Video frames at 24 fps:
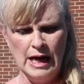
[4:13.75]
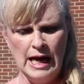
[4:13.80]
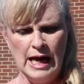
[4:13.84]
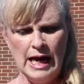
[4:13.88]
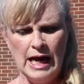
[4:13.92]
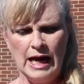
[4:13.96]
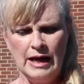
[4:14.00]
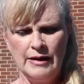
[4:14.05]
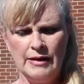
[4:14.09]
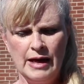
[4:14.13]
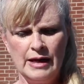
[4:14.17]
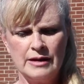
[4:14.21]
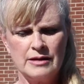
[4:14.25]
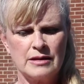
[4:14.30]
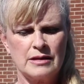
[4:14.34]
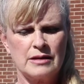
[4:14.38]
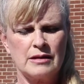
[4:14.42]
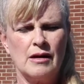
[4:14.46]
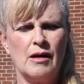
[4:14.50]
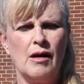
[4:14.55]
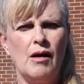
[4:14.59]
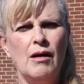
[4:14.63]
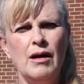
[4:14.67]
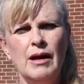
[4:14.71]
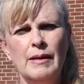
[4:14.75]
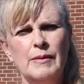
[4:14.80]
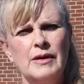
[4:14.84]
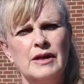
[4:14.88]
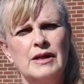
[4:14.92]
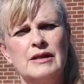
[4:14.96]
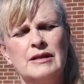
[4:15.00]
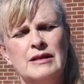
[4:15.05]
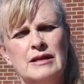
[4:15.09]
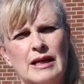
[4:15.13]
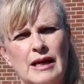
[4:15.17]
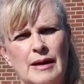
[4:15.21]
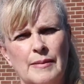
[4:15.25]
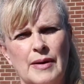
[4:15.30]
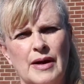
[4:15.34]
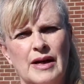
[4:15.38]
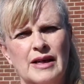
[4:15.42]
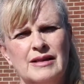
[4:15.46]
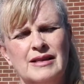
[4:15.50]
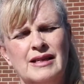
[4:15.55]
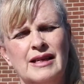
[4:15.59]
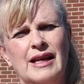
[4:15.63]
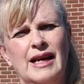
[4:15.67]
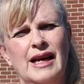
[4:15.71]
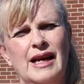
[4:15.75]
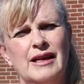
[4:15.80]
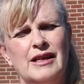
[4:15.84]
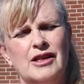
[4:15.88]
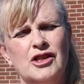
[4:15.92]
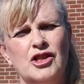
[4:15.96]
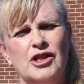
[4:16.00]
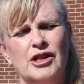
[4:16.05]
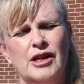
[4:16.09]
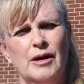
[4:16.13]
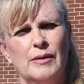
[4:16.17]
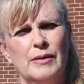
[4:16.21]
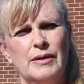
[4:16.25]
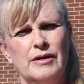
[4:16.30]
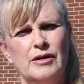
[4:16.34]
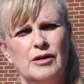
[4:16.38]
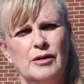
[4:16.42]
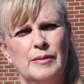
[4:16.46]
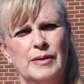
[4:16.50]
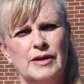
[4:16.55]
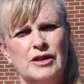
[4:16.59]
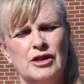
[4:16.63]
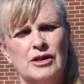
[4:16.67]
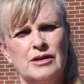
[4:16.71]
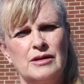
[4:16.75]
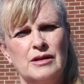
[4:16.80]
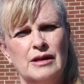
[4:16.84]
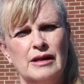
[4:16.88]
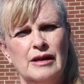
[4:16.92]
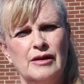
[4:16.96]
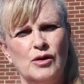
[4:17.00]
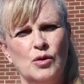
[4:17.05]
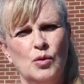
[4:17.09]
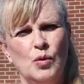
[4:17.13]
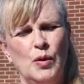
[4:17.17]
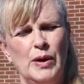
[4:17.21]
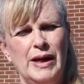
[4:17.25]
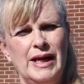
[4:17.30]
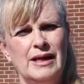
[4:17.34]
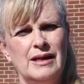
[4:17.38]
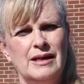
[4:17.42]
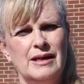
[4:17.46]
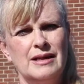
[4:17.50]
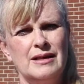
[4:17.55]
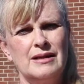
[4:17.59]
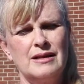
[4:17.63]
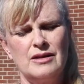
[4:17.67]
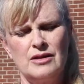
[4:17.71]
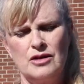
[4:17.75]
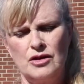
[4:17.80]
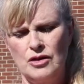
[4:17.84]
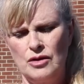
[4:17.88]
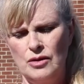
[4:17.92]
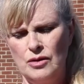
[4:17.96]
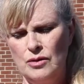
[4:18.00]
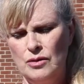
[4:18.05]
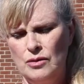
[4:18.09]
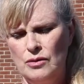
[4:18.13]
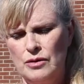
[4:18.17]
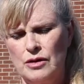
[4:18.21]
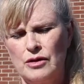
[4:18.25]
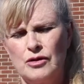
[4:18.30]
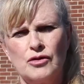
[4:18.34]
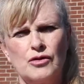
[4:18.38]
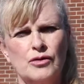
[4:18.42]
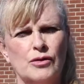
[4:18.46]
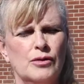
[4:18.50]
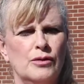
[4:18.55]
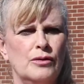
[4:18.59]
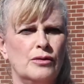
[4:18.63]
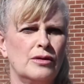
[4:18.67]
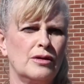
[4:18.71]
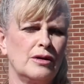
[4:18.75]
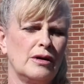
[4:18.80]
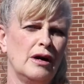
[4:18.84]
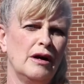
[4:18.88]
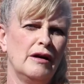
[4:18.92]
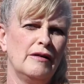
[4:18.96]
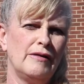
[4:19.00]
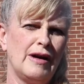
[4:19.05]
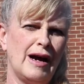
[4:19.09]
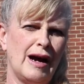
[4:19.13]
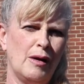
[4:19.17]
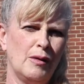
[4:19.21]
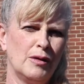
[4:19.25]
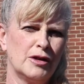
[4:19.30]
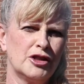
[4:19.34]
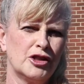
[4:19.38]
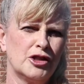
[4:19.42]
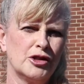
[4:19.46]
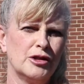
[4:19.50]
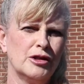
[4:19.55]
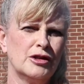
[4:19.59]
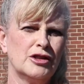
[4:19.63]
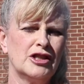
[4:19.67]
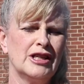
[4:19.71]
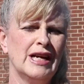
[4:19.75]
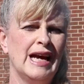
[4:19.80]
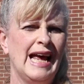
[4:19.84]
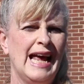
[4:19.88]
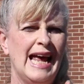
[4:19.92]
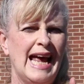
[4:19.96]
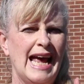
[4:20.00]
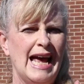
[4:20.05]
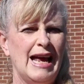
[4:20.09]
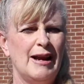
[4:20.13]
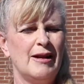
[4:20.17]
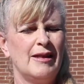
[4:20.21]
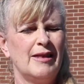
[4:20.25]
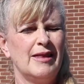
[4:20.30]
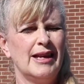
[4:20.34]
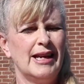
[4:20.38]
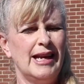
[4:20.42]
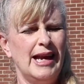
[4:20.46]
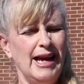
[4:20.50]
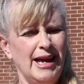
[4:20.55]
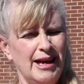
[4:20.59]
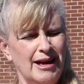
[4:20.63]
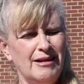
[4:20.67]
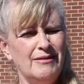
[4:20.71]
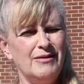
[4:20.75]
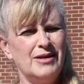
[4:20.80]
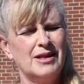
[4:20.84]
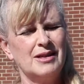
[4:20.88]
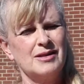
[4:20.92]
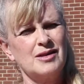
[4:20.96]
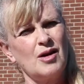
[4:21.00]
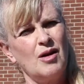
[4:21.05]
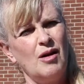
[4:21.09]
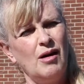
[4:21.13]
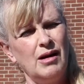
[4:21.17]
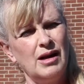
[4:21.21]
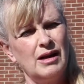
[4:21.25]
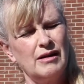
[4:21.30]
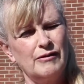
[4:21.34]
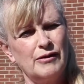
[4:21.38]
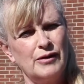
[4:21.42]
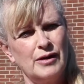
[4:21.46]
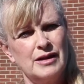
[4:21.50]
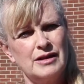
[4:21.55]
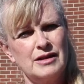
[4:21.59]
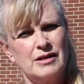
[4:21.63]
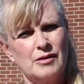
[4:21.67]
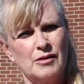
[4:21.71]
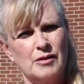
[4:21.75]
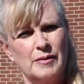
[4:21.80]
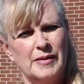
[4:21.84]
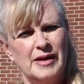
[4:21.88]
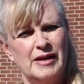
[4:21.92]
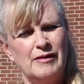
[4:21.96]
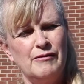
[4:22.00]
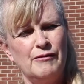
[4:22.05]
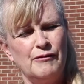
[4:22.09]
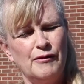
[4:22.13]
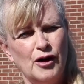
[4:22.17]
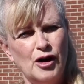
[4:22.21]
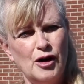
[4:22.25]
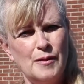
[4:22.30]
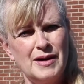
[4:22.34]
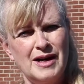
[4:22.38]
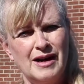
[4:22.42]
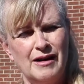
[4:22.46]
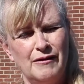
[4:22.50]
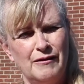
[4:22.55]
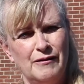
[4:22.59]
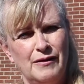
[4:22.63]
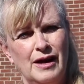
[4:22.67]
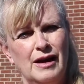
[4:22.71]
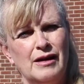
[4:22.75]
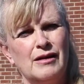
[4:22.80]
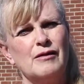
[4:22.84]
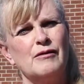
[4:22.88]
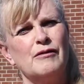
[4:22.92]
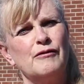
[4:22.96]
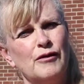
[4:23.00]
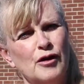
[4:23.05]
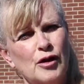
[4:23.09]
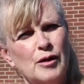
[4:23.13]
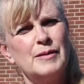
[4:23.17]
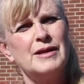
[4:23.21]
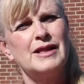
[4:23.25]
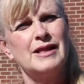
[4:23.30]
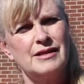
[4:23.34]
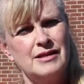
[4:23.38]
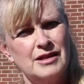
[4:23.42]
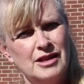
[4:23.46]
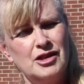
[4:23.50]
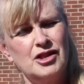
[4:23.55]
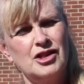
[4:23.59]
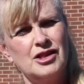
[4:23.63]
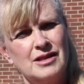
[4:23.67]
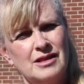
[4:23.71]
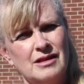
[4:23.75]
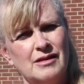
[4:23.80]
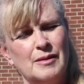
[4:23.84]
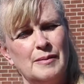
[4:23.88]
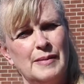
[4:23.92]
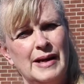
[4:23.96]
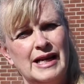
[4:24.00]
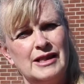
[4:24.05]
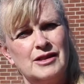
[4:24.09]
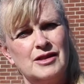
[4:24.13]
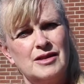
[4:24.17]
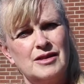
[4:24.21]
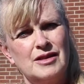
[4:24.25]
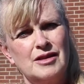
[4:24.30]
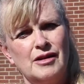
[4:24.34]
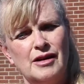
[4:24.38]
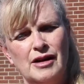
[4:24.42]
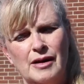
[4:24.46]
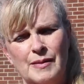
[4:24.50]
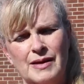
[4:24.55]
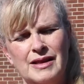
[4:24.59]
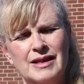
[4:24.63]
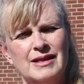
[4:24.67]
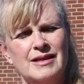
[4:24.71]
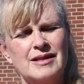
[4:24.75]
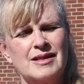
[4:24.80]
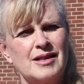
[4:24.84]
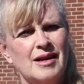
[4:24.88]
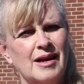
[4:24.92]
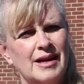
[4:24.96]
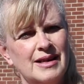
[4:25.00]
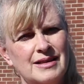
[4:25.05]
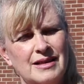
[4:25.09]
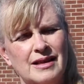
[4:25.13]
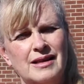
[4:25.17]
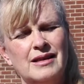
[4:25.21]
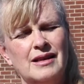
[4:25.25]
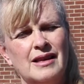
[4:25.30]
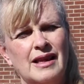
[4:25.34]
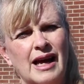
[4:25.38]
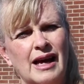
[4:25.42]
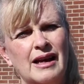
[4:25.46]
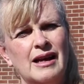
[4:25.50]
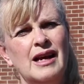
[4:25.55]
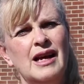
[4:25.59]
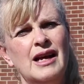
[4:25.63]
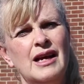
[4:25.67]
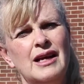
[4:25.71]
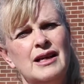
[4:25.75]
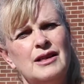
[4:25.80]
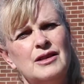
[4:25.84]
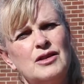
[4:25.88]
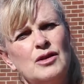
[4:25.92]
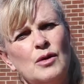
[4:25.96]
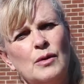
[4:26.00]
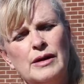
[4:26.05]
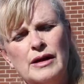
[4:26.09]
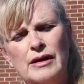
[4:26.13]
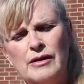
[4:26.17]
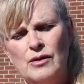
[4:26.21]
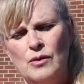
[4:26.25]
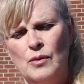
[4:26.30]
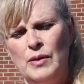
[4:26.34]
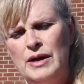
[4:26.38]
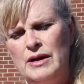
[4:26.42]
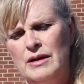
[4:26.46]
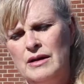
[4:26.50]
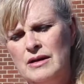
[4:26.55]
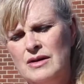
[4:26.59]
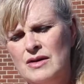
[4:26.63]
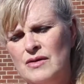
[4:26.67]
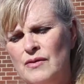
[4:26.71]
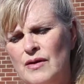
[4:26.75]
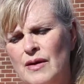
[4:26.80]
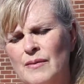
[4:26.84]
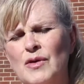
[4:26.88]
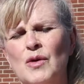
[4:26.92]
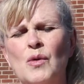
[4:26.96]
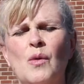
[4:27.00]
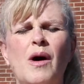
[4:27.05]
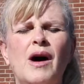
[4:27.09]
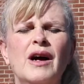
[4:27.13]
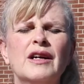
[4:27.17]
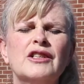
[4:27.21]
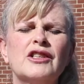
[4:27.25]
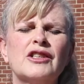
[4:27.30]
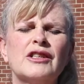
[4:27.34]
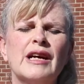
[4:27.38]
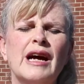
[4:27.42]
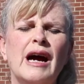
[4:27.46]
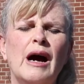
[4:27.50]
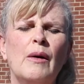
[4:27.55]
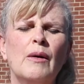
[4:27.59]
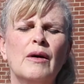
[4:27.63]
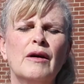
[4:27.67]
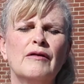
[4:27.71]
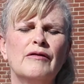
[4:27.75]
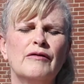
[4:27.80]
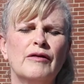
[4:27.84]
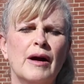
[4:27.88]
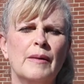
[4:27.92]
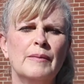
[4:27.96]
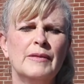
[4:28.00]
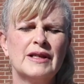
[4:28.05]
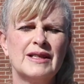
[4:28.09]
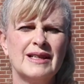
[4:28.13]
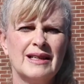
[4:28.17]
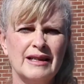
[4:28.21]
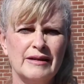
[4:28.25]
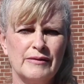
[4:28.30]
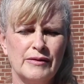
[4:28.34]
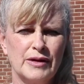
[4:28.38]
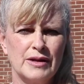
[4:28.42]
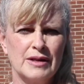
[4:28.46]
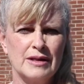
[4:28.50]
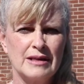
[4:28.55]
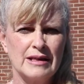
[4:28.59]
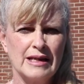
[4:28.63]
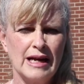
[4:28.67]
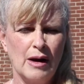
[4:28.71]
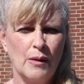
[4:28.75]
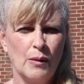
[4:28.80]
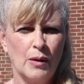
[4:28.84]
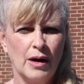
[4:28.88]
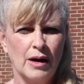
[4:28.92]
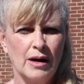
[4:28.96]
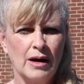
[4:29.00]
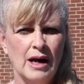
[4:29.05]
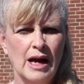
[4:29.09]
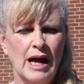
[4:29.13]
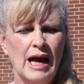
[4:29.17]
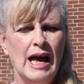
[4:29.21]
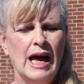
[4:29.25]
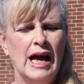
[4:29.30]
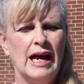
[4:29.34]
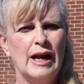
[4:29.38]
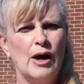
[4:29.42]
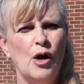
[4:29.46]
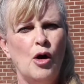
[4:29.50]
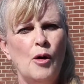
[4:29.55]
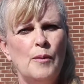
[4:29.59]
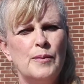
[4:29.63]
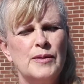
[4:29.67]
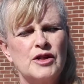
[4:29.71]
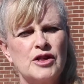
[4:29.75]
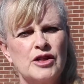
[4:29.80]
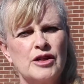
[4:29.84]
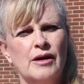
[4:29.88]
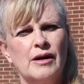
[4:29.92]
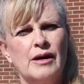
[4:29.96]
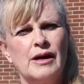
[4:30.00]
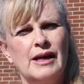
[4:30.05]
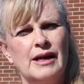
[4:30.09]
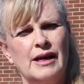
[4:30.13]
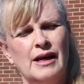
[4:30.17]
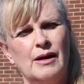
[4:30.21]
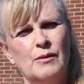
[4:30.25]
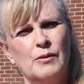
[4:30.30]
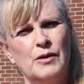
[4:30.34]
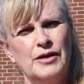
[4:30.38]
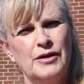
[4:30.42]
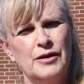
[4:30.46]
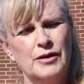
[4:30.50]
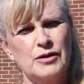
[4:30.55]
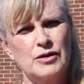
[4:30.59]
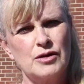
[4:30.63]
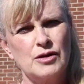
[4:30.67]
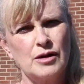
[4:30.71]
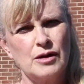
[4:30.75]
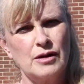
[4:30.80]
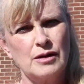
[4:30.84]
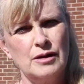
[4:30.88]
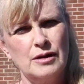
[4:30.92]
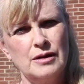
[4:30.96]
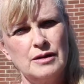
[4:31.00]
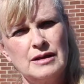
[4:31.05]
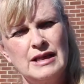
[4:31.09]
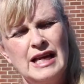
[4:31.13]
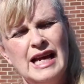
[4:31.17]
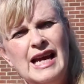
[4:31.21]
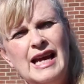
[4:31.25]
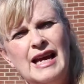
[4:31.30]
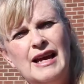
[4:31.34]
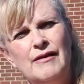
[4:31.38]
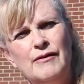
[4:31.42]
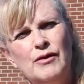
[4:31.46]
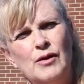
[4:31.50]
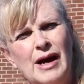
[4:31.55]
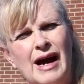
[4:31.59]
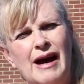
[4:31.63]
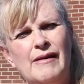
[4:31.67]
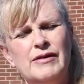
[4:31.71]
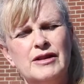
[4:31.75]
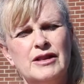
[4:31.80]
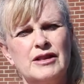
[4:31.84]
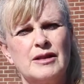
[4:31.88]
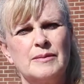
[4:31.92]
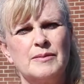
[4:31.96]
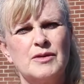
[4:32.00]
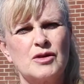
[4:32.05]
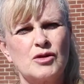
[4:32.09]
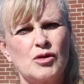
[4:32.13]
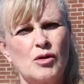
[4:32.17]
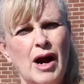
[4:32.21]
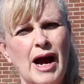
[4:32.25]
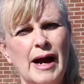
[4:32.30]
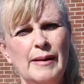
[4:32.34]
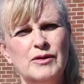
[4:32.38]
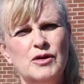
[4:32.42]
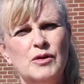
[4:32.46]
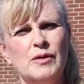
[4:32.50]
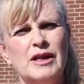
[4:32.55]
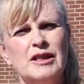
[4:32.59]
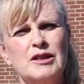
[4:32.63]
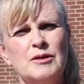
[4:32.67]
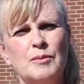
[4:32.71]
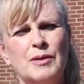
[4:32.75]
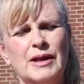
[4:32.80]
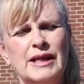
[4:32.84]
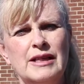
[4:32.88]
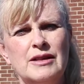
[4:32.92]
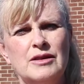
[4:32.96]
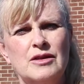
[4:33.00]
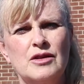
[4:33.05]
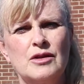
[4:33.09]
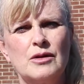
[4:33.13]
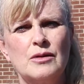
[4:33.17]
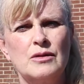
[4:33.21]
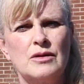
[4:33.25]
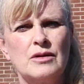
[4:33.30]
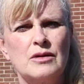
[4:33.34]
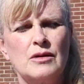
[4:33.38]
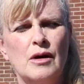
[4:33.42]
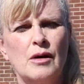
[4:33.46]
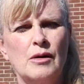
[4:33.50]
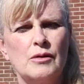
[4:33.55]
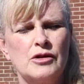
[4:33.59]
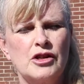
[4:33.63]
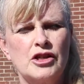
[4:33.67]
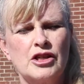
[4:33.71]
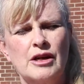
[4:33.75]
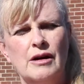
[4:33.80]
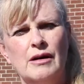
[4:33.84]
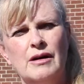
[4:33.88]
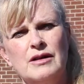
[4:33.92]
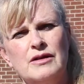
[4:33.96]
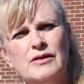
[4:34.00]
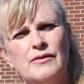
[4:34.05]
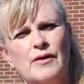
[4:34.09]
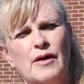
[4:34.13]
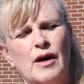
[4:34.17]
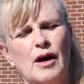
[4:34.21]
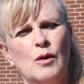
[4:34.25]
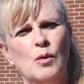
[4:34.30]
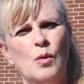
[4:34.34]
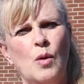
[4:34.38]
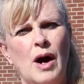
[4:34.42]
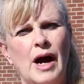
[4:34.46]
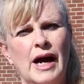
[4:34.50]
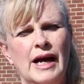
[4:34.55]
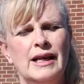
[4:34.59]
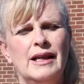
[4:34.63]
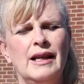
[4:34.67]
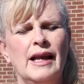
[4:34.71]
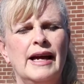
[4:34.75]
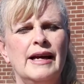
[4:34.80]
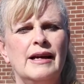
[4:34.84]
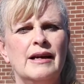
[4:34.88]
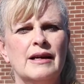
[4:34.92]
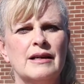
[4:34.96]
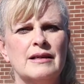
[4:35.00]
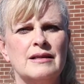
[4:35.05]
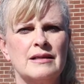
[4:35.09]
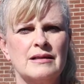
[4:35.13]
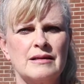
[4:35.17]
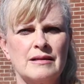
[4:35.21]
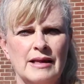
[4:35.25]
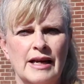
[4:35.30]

And that's all I'm going to say about it today to share with you, but just another witness to the truth of our church, and that heaven is calling for us to remain firm in our faith and firm to the teachings of the Magisterium, and this ties into that. And so another witness from the Watchtower, from the Deliverance Network, and I hope you share it again with your circles. If you haven't subscribed to us, please do so. Share us far and wide, like us.